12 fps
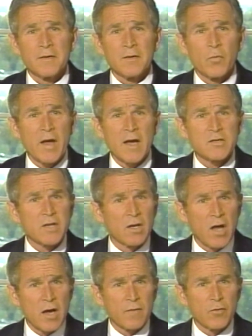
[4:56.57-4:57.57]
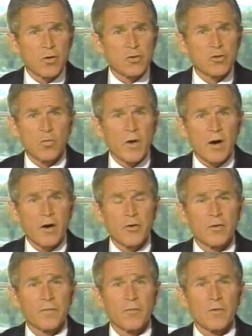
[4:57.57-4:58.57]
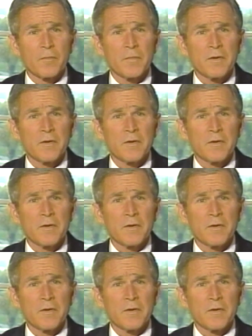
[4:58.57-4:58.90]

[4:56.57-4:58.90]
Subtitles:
We ask a lot of those who wear our uniform.